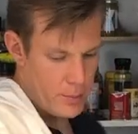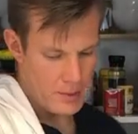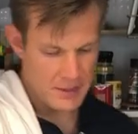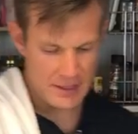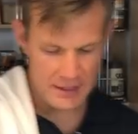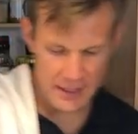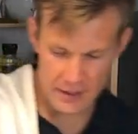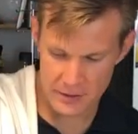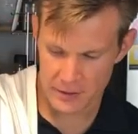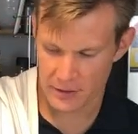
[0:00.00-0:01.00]
prep
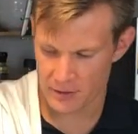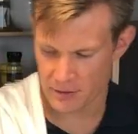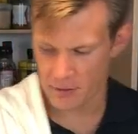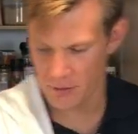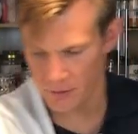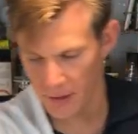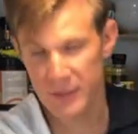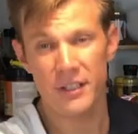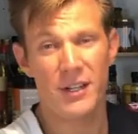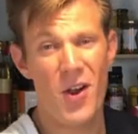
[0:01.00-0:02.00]
containers.
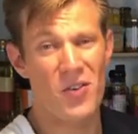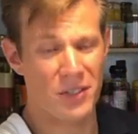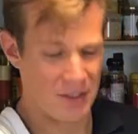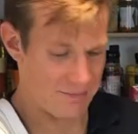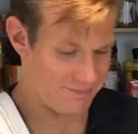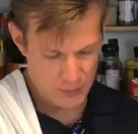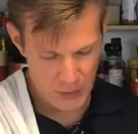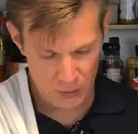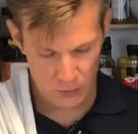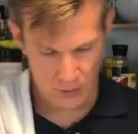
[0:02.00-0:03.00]
Let's see yours.
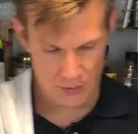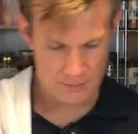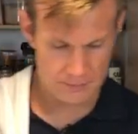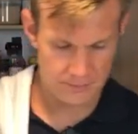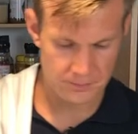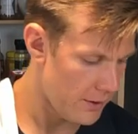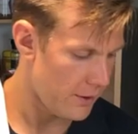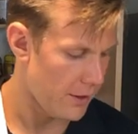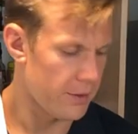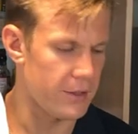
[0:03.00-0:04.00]
Bowl. Yeah,
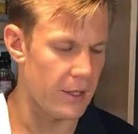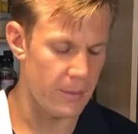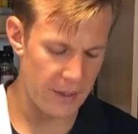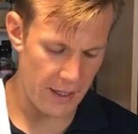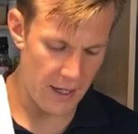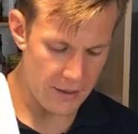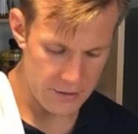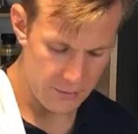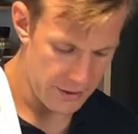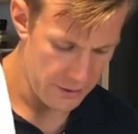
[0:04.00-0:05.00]
like, it's gonna be
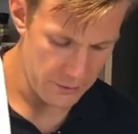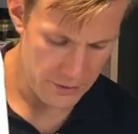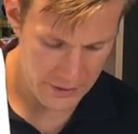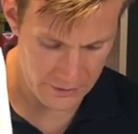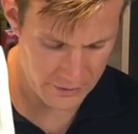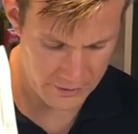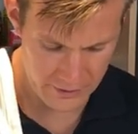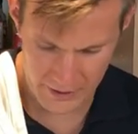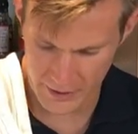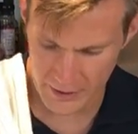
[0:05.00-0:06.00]
hard to win an audience,
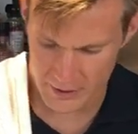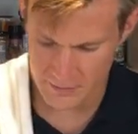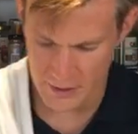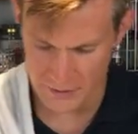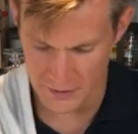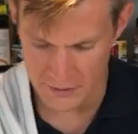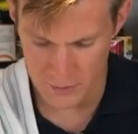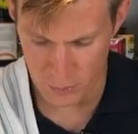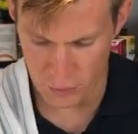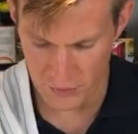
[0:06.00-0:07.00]
and I need to make things
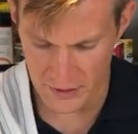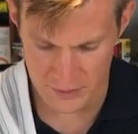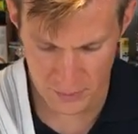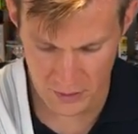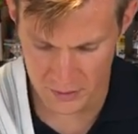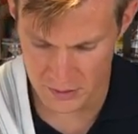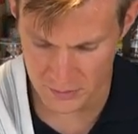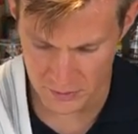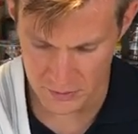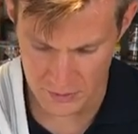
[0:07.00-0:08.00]
as pretty as
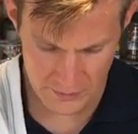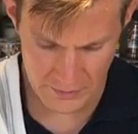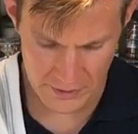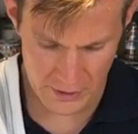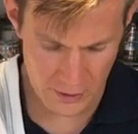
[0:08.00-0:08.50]
possible if I'm gonna